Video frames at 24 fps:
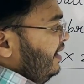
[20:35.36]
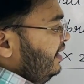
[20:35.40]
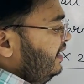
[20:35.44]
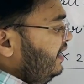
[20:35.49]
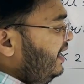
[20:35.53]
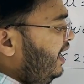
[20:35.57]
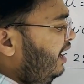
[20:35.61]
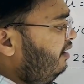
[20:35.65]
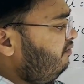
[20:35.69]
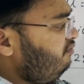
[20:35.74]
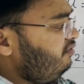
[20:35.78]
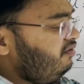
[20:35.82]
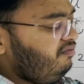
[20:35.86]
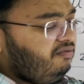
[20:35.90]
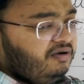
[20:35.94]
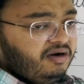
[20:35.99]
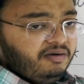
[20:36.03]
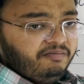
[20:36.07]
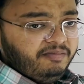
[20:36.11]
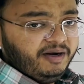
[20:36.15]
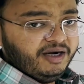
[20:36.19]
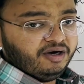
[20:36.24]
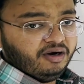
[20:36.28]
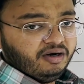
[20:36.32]
Now we
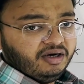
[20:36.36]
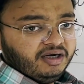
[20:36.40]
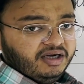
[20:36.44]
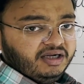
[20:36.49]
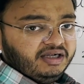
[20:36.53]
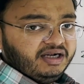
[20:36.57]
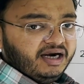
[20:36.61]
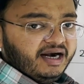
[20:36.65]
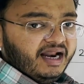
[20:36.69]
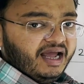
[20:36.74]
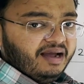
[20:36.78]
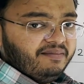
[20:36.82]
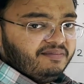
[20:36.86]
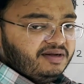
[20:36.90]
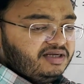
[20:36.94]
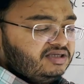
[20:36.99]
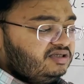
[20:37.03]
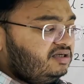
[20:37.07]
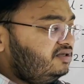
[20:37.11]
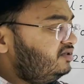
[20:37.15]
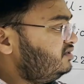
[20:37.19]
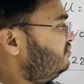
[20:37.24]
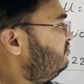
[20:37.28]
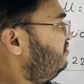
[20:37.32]
will be talking the
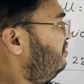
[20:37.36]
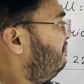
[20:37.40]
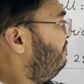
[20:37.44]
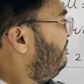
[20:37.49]
dimensions of the